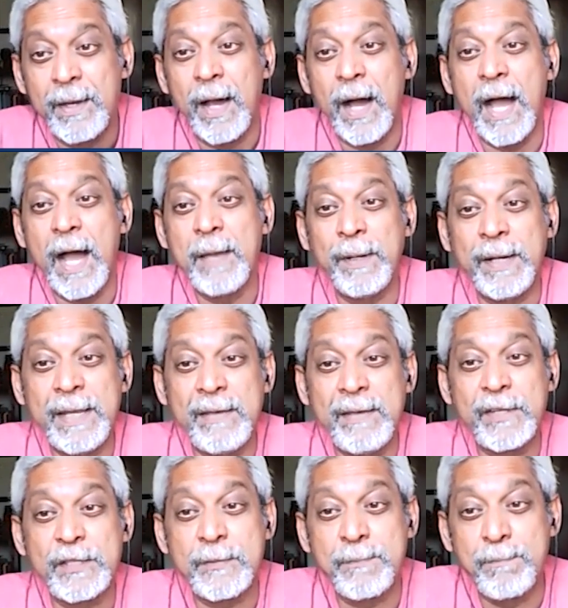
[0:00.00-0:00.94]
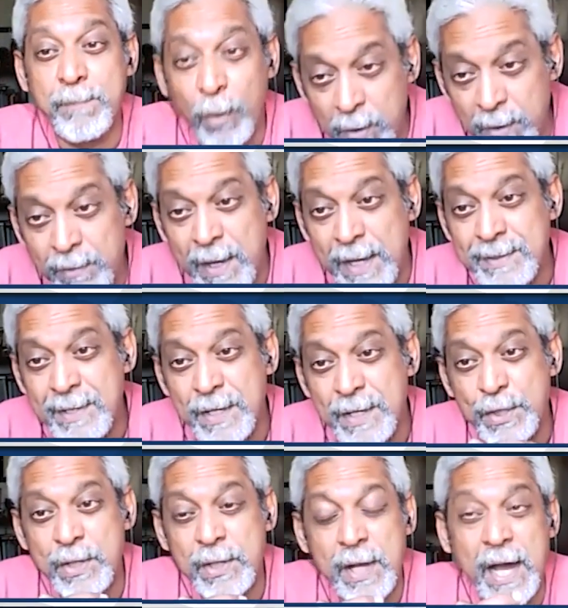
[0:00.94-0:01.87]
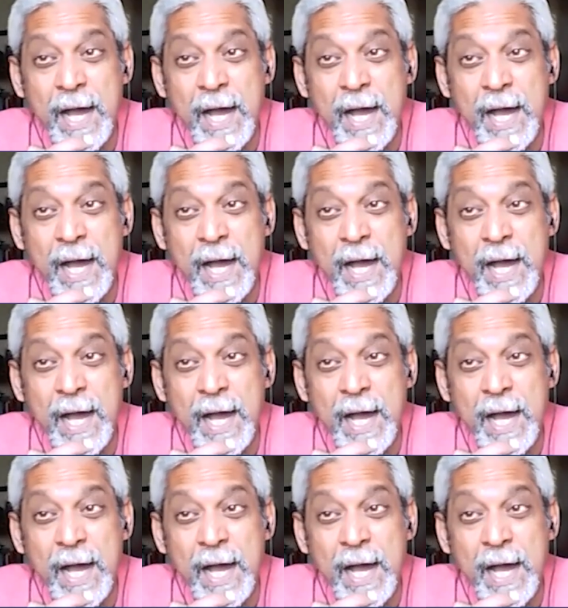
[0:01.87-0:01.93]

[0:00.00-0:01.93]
I believe it's polarization.